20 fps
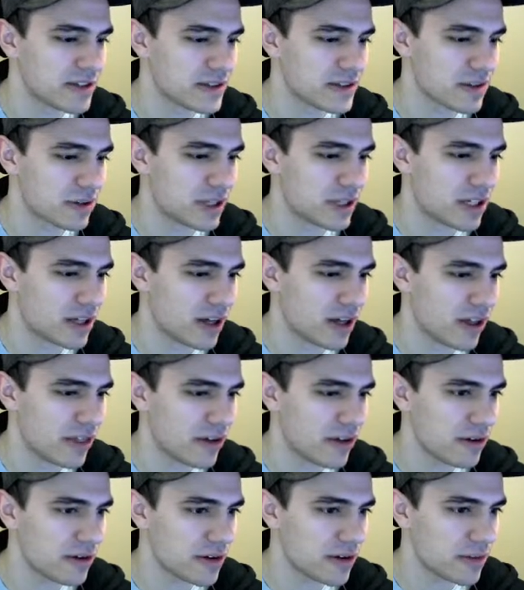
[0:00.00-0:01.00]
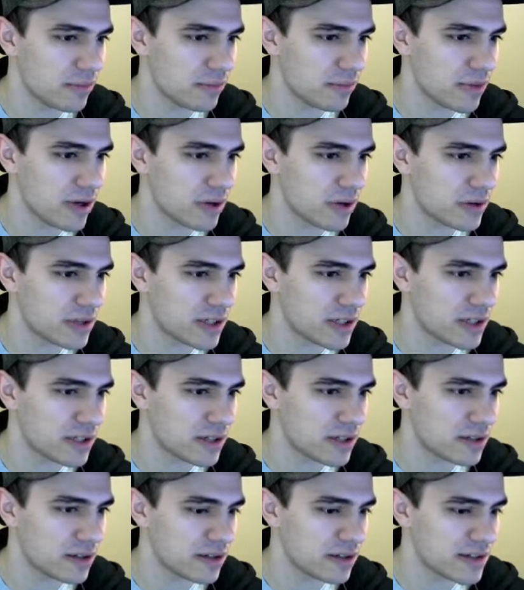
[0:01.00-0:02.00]
Is there another
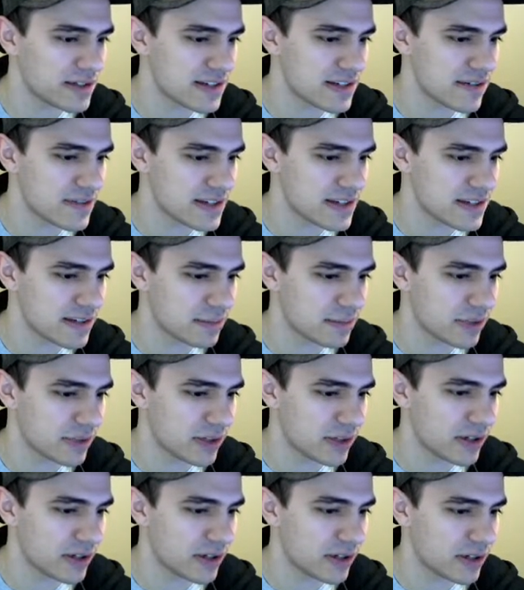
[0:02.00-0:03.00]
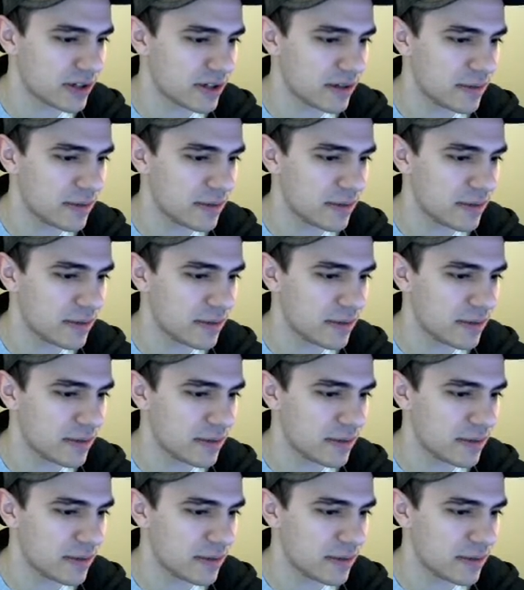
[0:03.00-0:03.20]
component that's even simpler?